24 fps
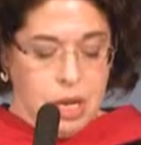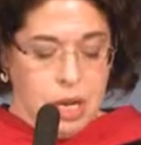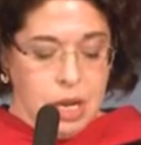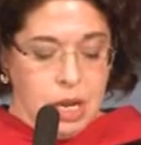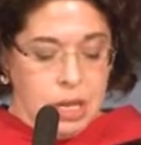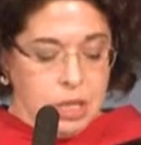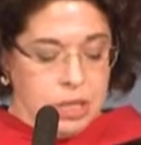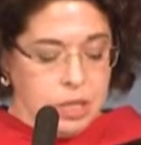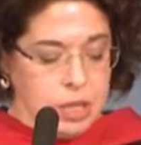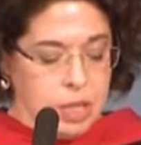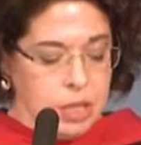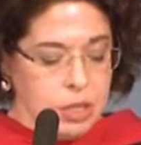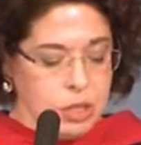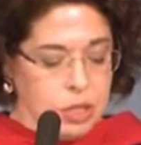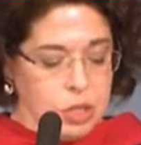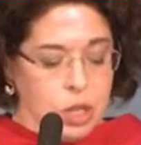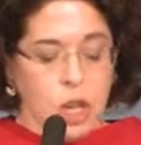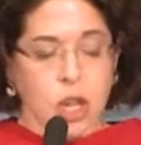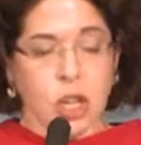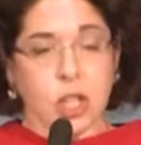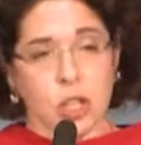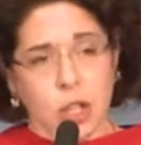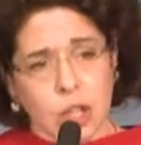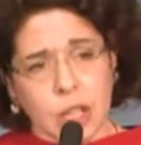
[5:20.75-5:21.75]
since
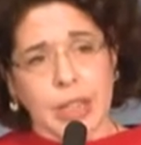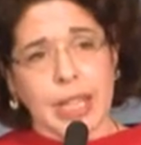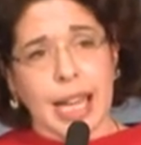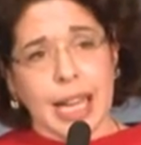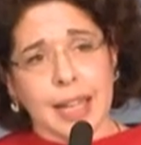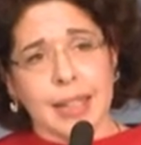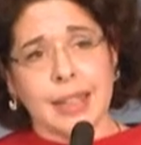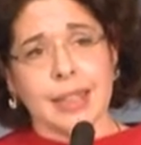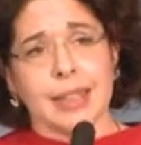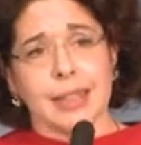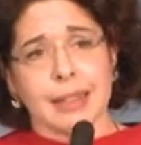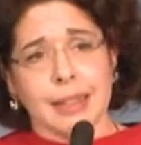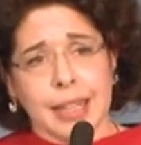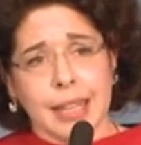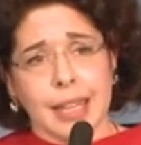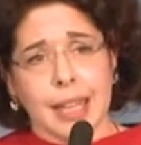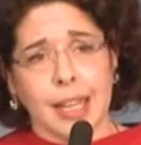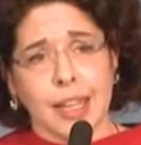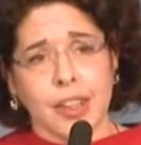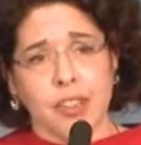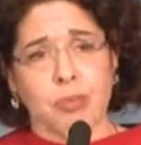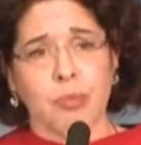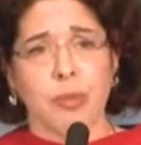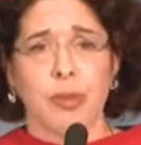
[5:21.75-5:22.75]
you're likely to
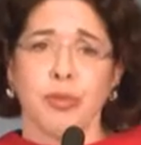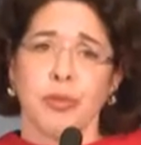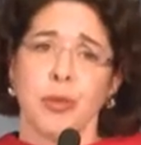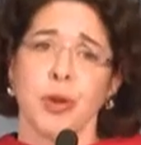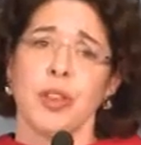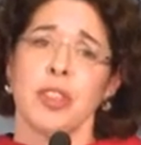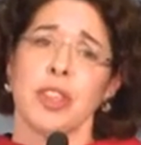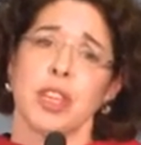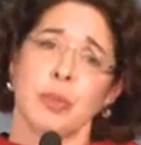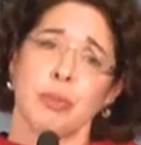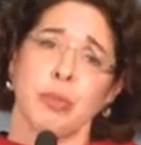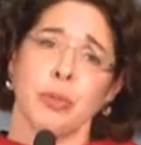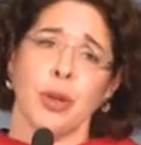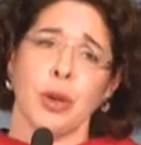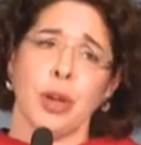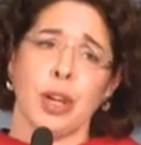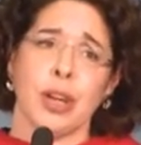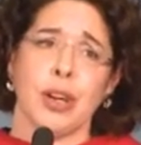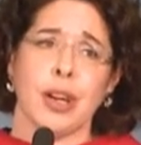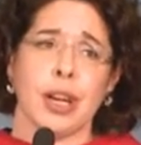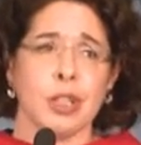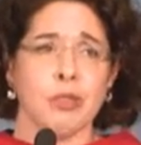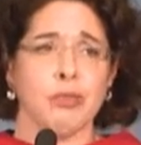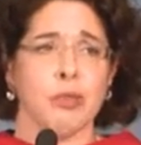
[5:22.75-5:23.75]
leave before the
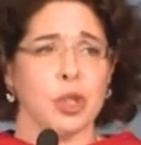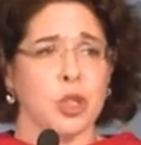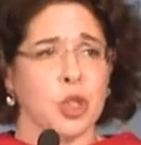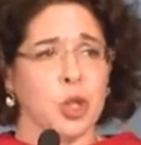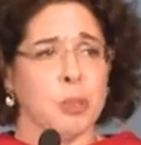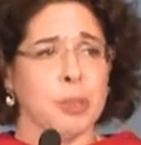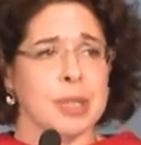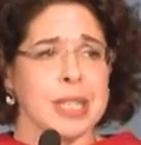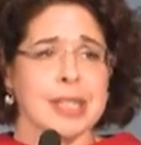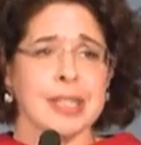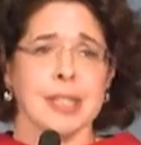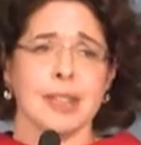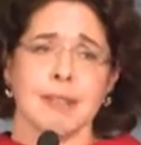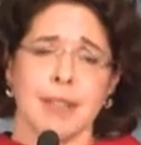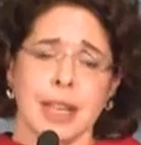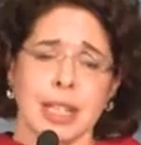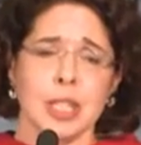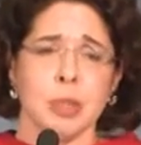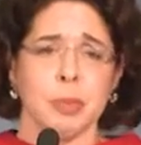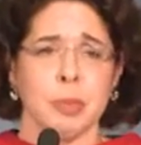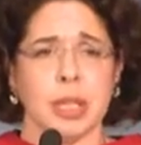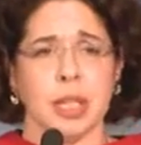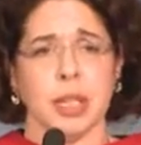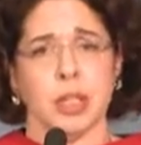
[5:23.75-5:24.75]
employer has recouped its
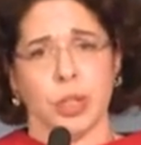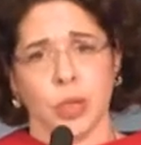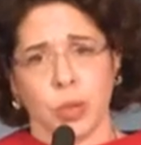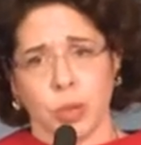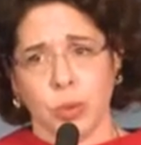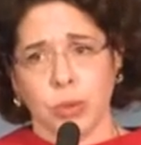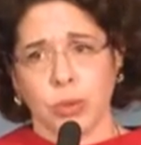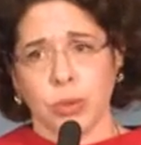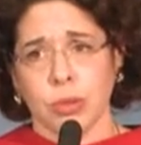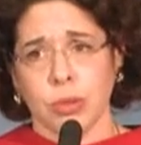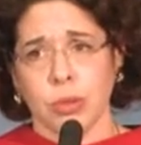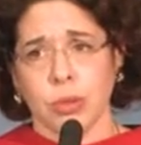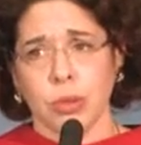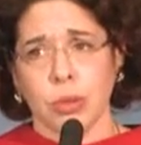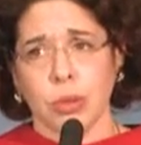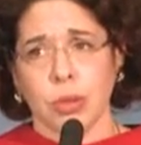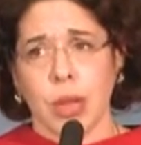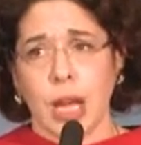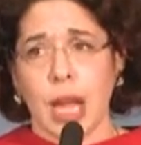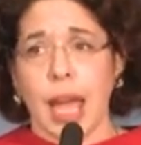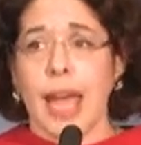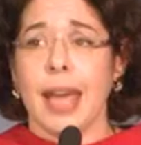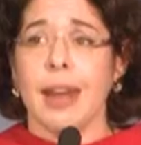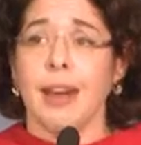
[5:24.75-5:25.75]
investment in you.
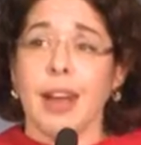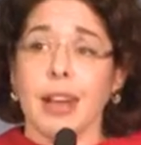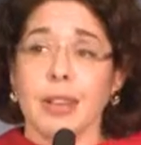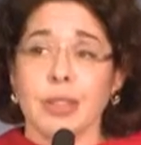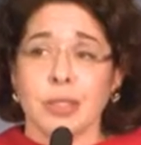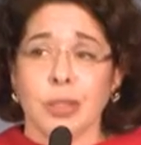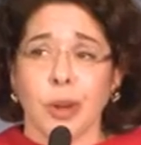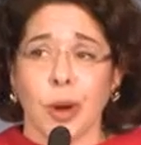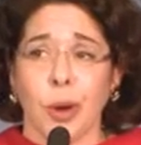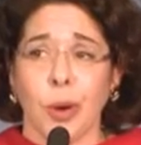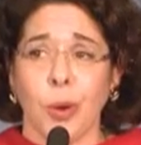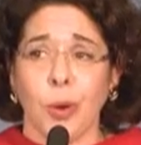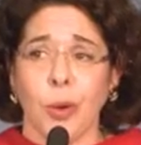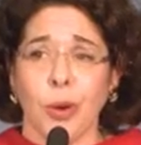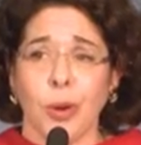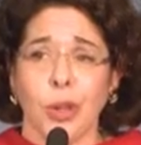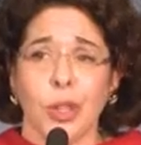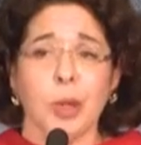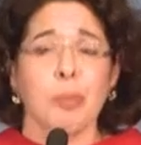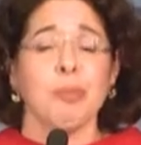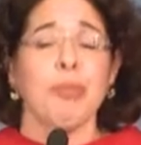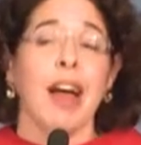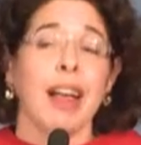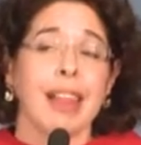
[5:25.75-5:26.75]
And also,
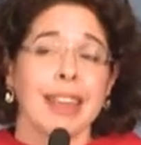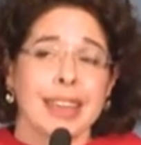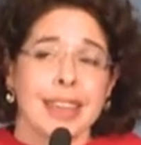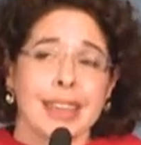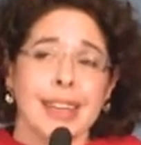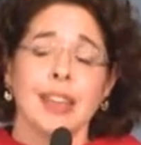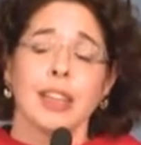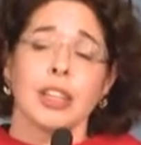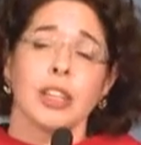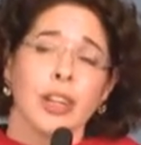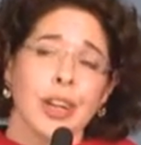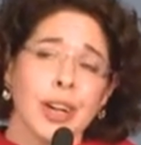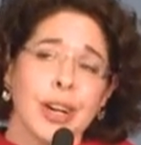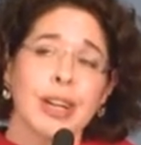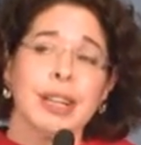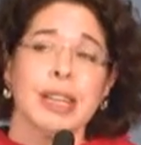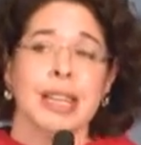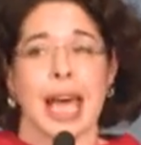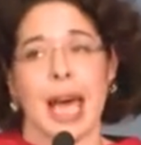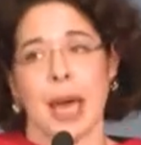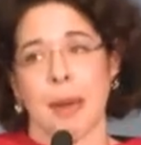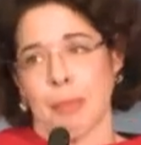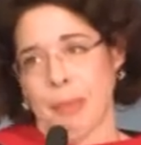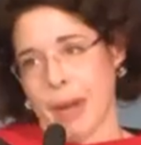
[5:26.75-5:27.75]
you probably didn't learn
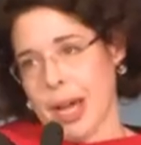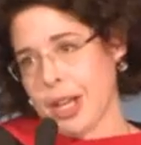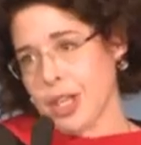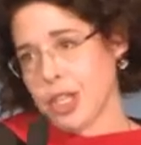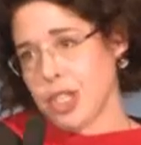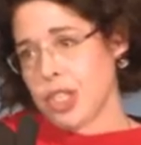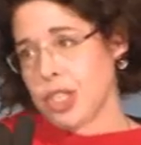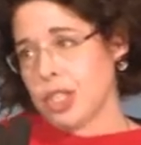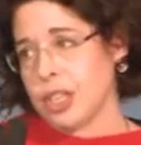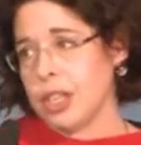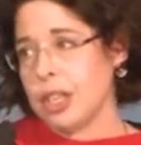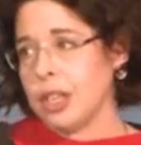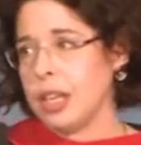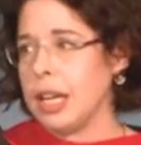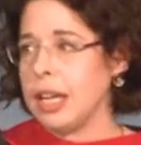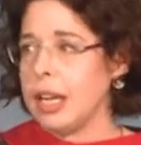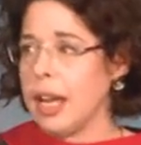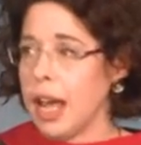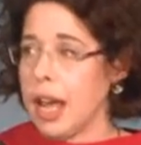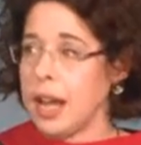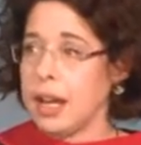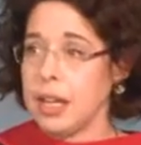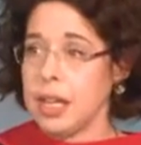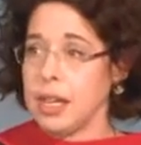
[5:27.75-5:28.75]
that much in
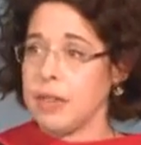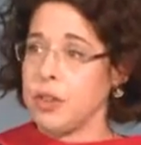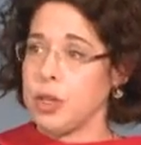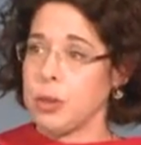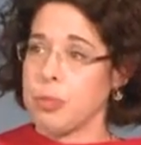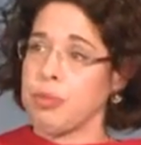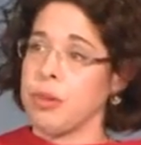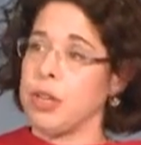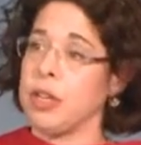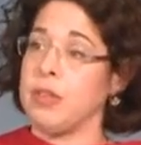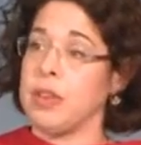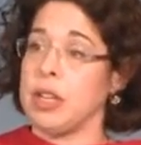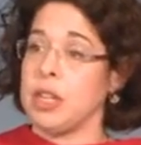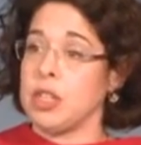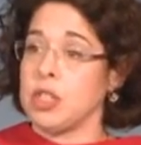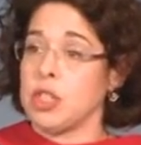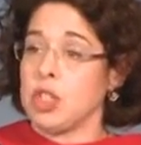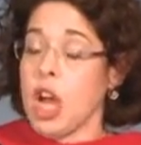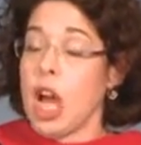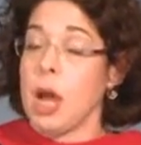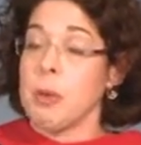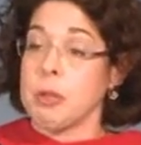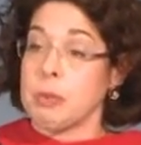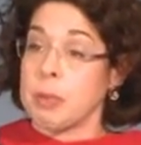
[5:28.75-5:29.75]
any of your previous
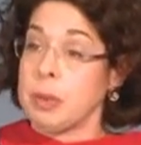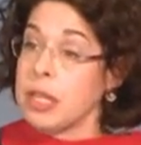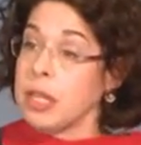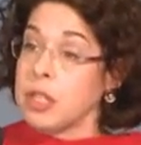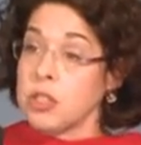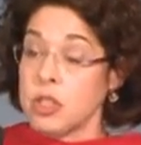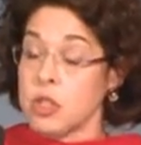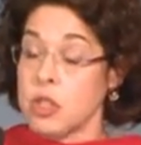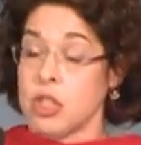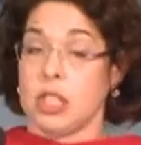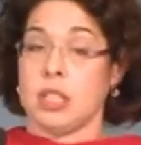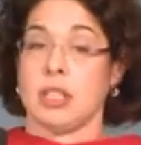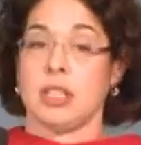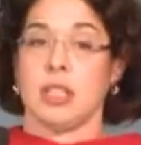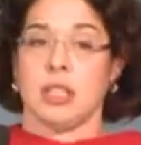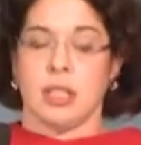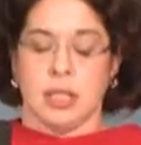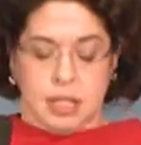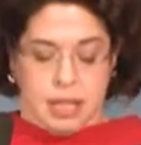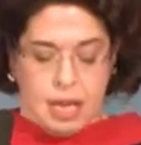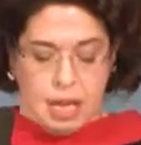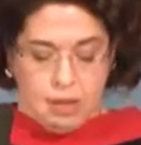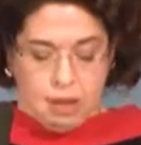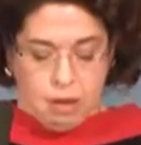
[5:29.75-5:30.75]
jobs because you just didn't
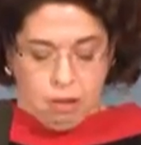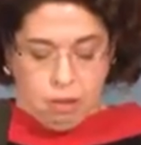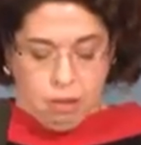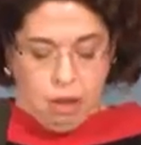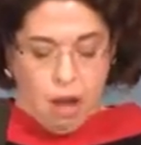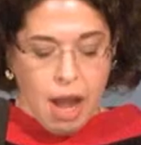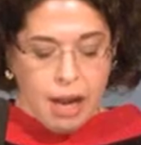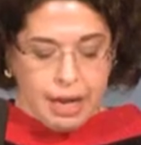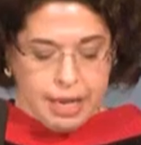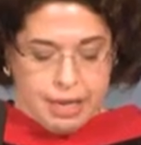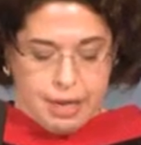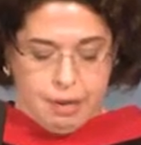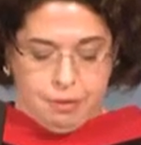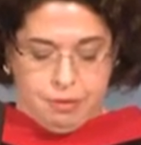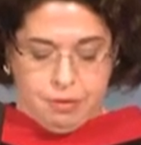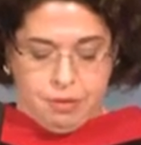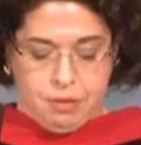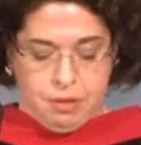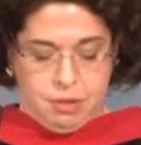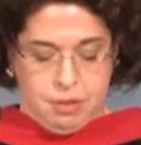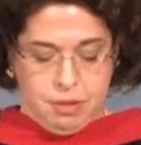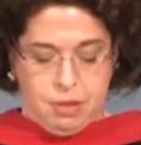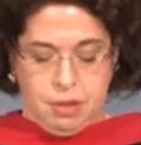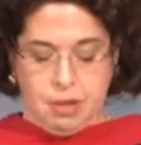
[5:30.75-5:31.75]
stay there long enough.
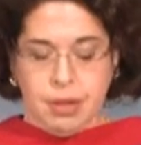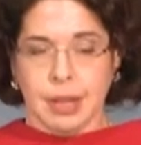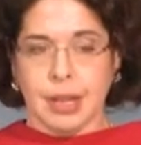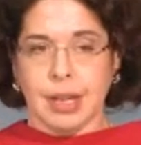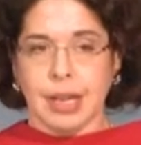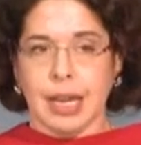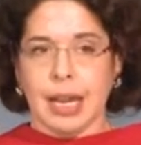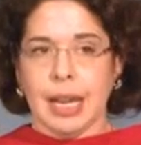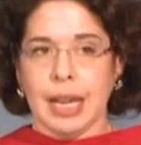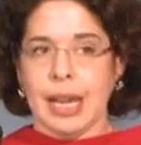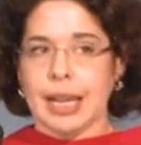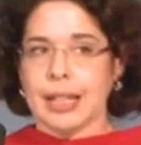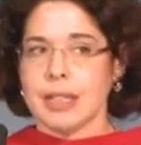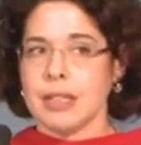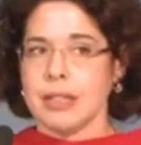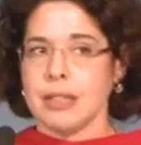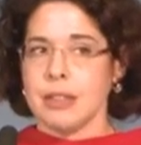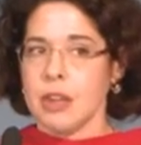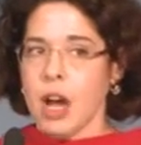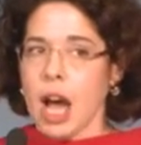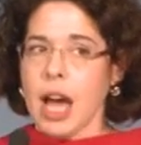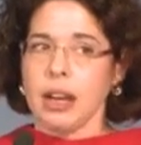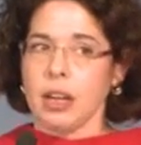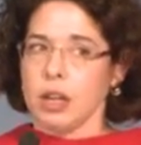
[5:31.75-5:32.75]
It's
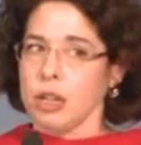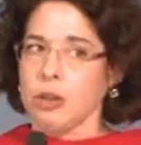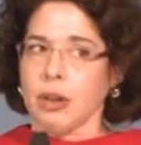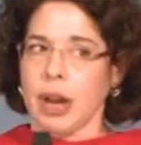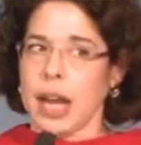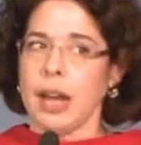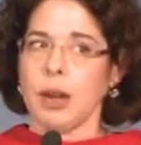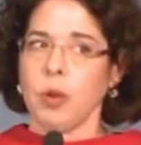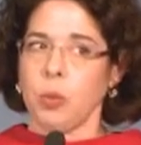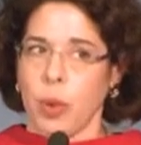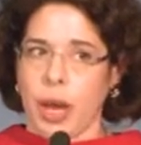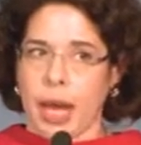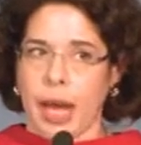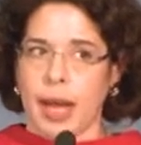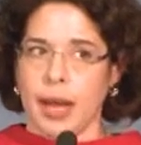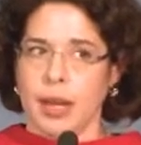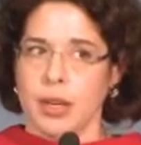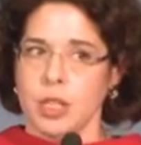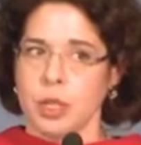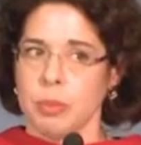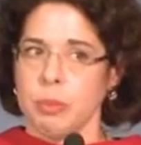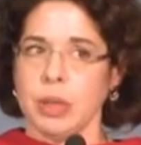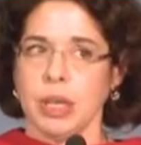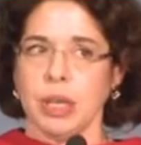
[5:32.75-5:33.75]
not a great way
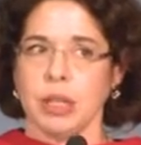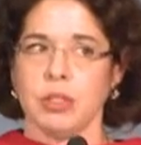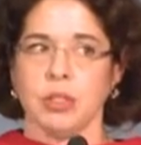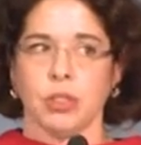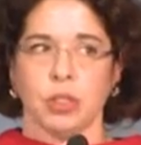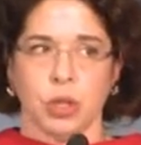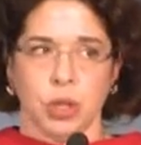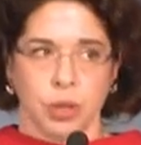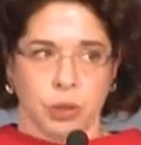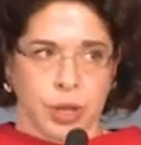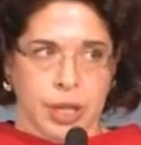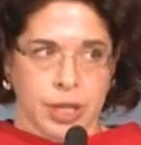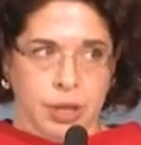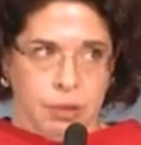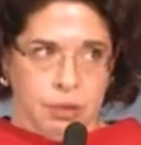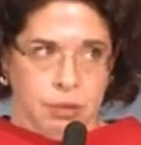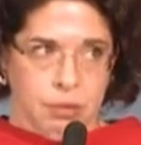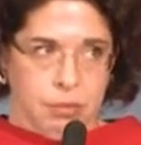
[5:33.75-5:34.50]
to build a career.